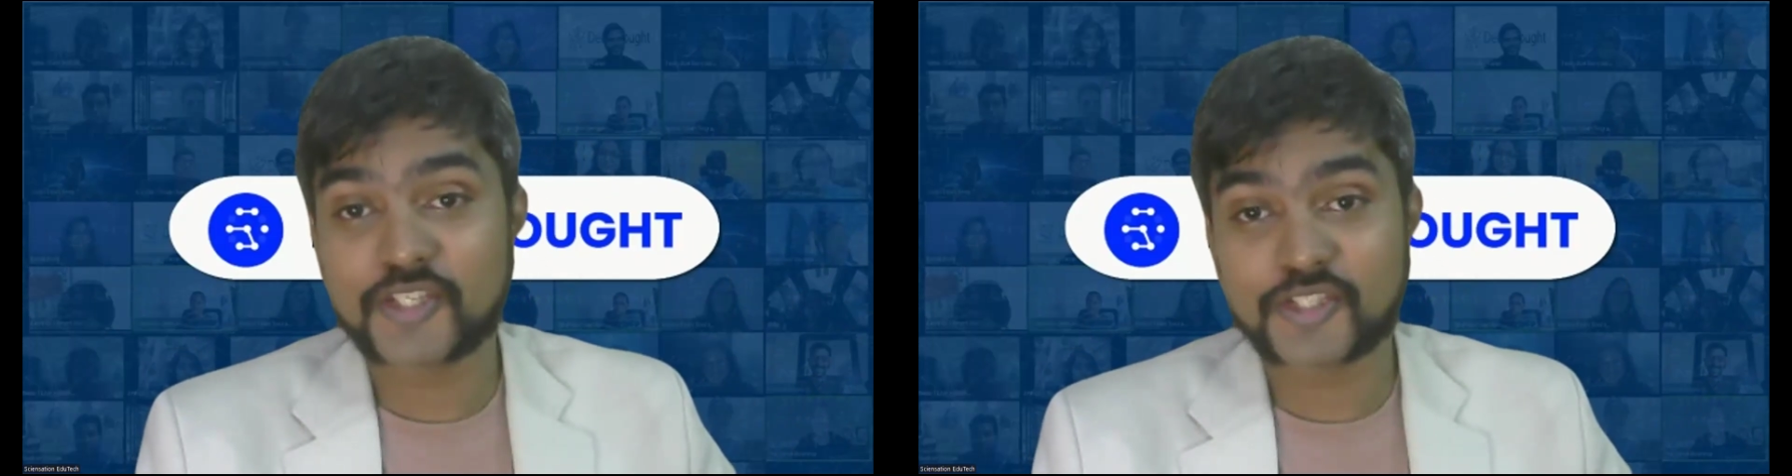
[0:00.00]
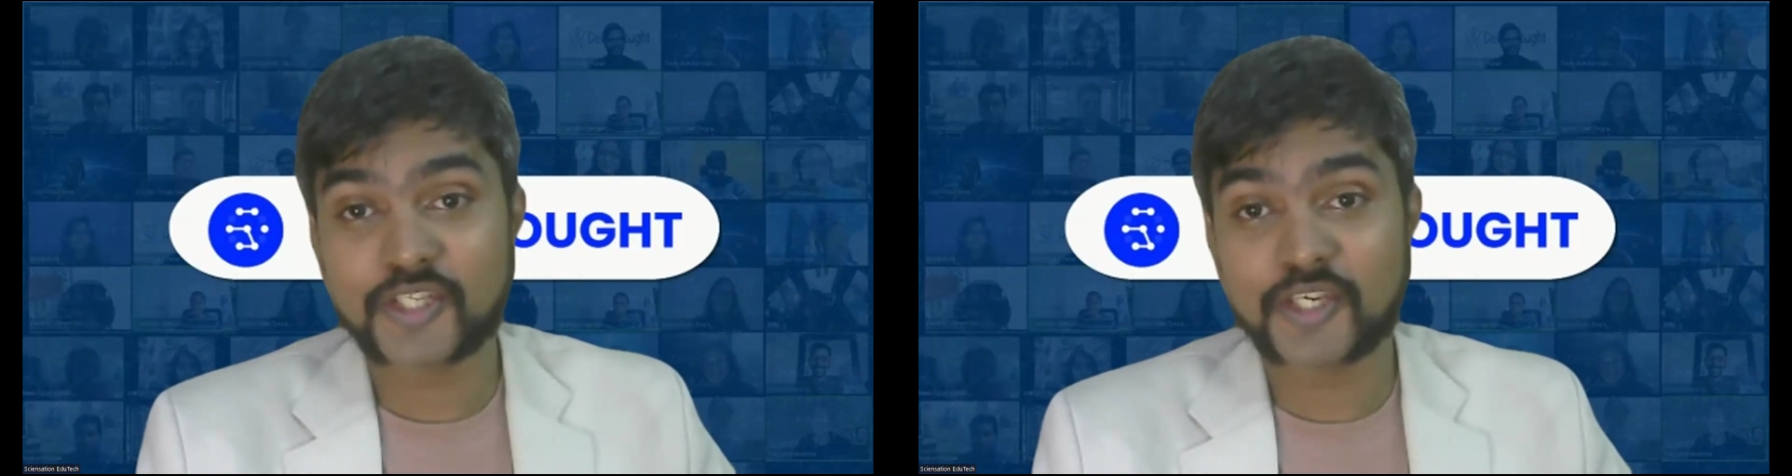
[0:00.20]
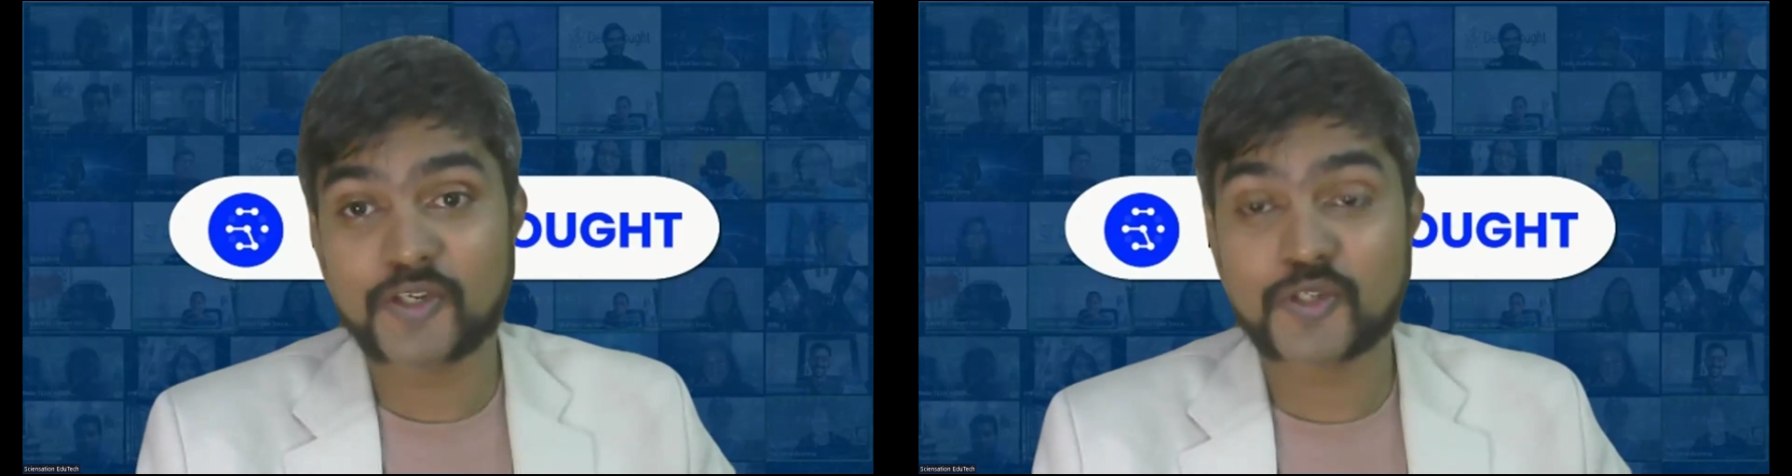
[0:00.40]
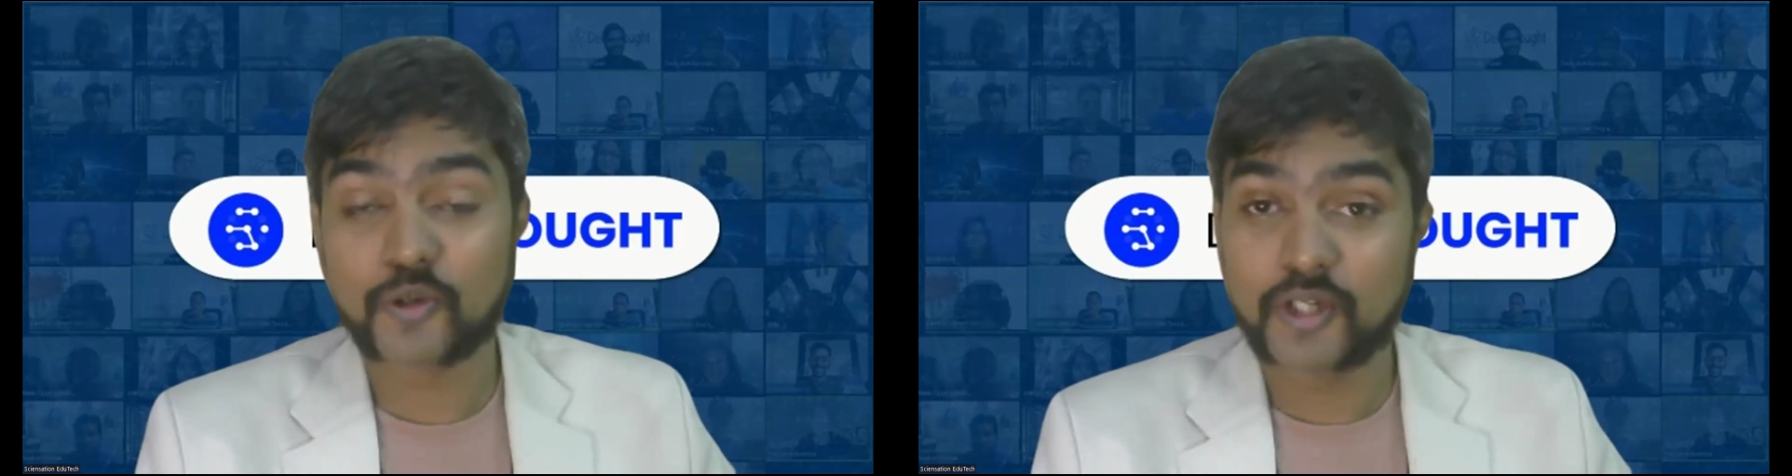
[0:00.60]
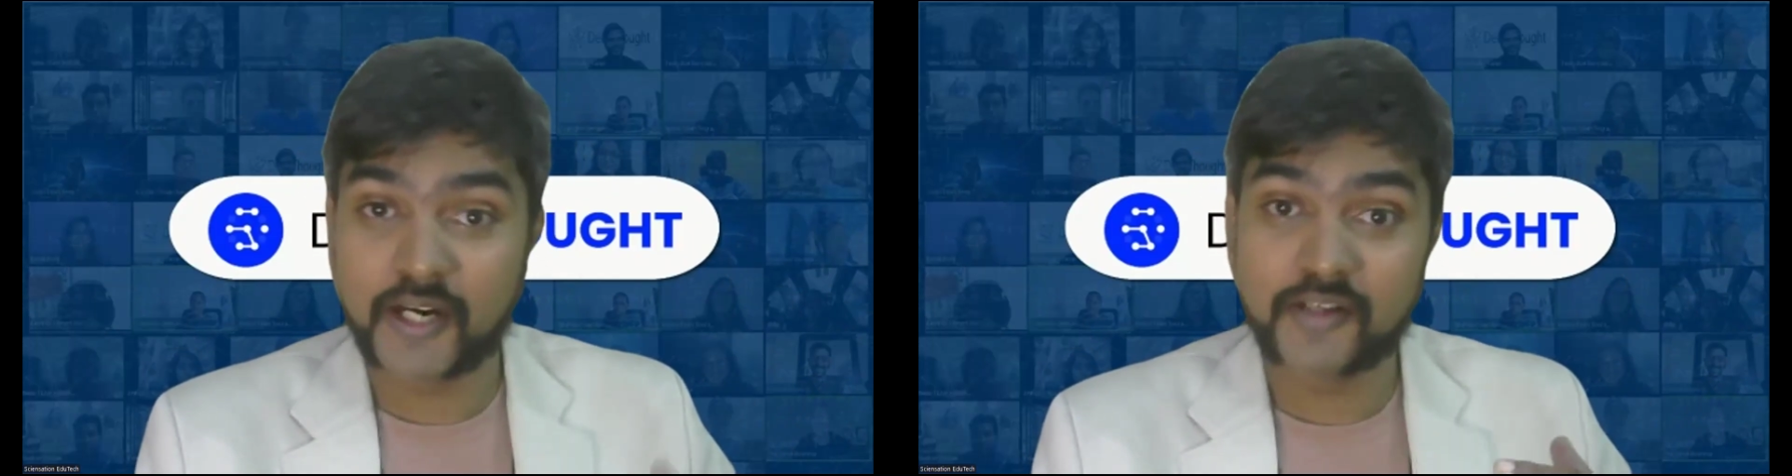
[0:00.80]
60 years
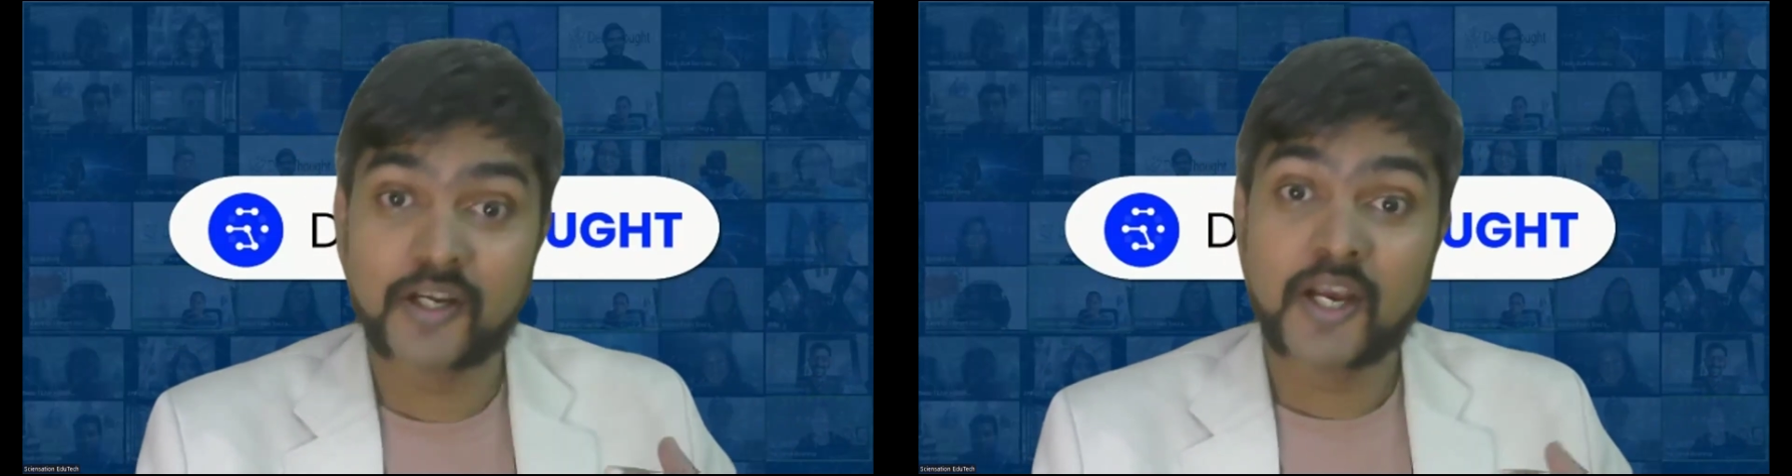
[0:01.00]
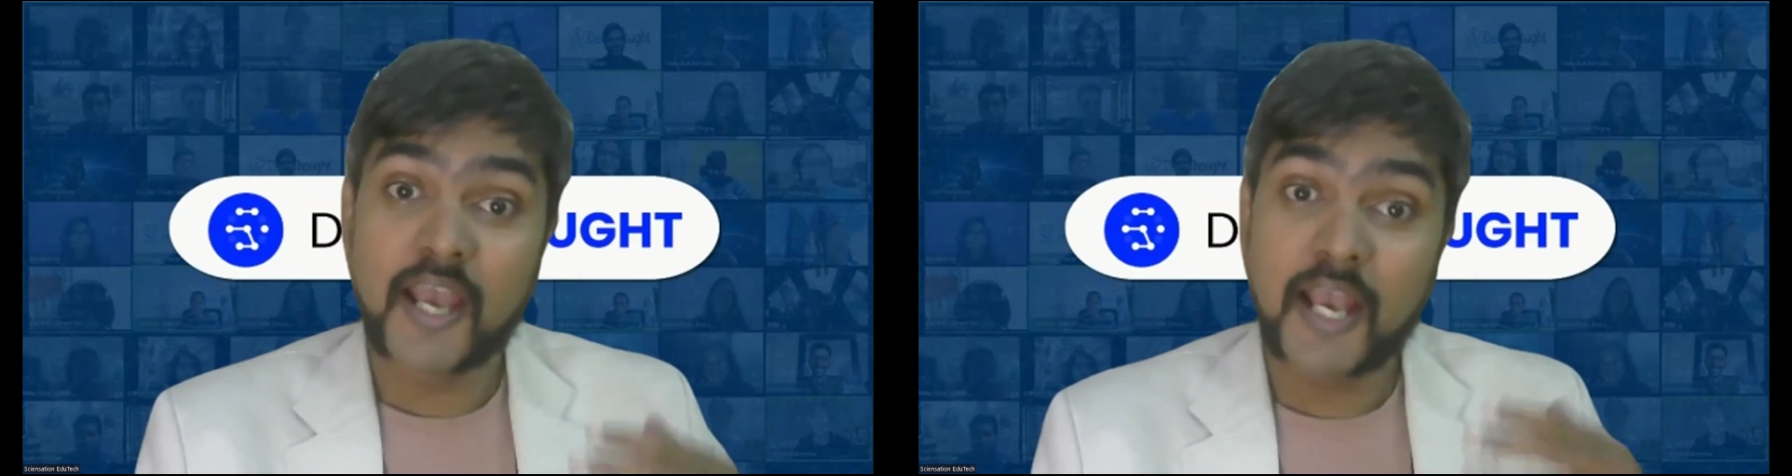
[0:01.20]
old and